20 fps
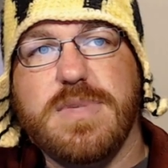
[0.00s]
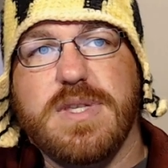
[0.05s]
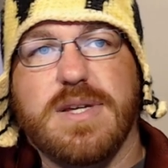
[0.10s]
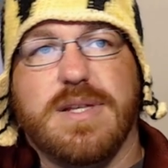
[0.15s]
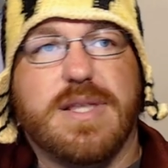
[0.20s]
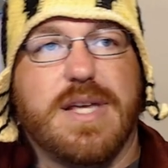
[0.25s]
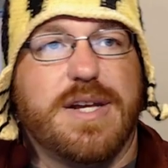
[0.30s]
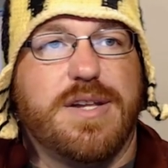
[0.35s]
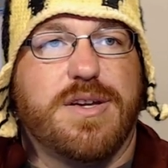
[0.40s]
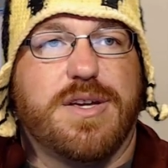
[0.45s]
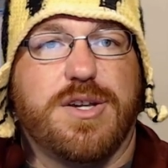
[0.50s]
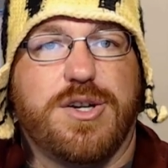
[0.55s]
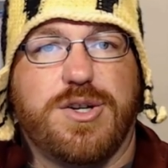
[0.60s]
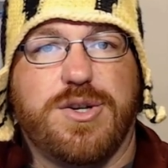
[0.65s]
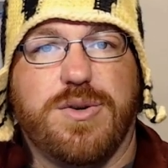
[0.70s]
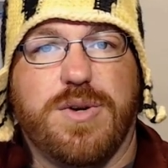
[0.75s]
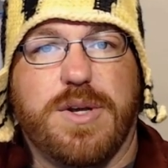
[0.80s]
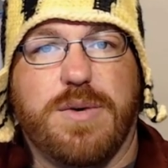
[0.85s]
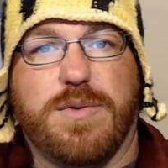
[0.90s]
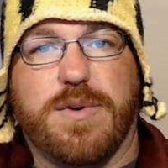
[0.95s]
And then you can
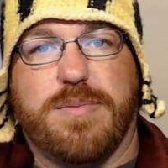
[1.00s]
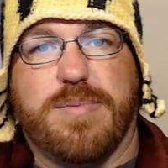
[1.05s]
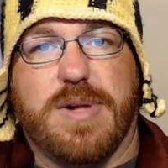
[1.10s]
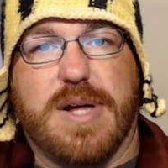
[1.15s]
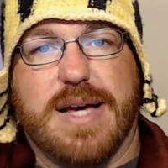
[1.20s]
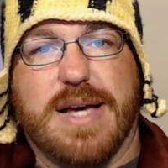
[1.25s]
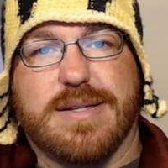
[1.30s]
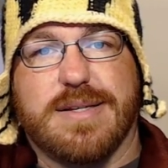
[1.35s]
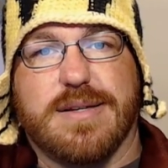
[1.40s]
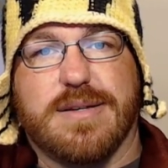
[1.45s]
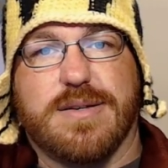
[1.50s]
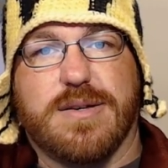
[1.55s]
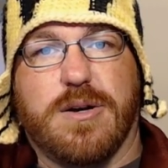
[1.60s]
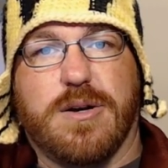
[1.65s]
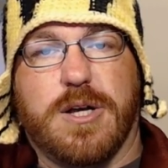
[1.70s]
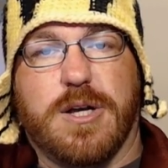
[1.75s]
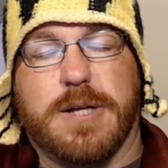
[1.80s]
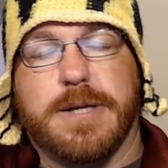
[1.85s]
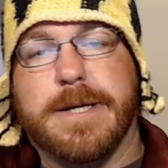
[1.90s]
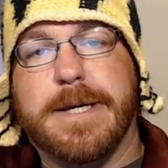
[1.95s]
shoot it with
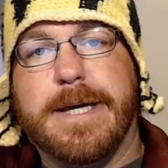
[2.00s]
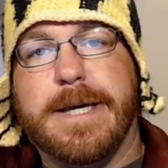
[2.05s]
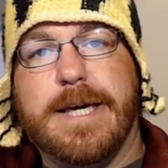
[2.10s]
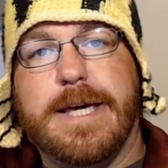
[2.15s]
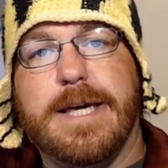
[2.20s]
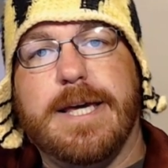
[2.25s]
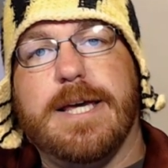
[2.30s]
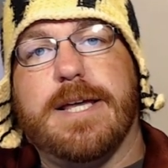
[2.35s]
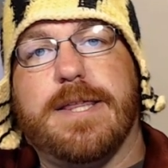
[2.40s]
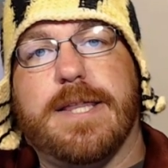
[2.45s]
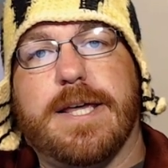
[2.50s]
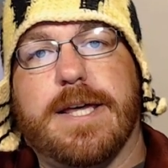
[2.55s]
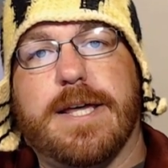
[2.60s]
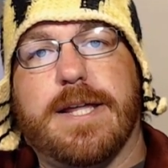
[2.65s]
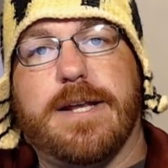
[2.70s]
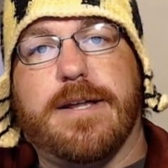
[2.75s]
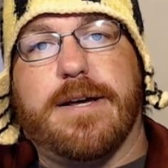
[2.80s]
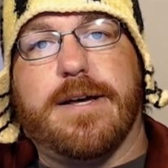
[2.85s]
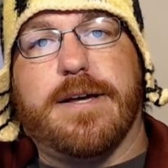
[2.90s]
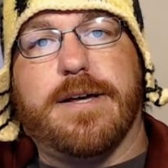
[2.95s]
plastisol, and
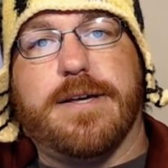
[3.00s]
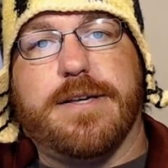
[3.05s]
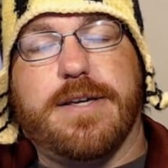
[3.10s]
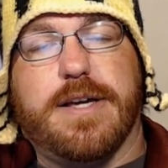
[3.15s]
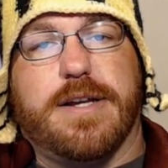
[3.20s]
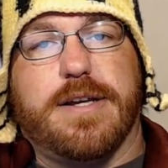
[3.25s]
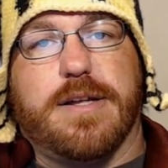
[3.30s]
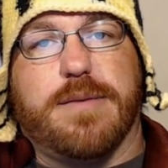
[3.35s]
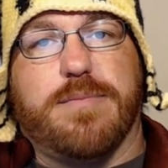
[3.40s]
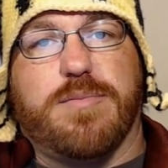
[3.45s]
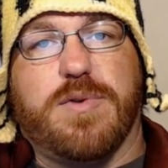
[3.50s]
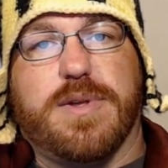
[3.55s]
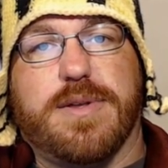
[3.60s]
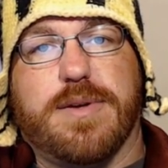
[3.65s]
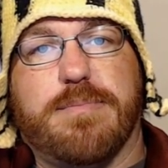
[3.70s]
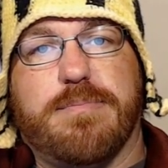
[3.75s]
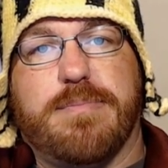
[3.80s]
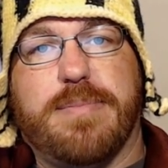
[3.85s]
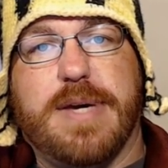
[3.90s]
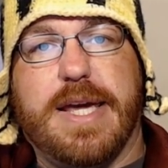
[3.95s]
then uh, you end up with
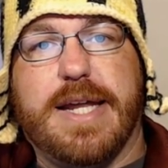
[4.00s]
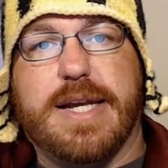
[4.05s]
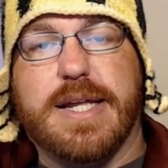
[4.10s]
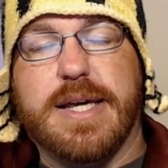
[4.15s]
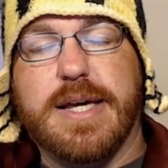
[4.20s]
a bait.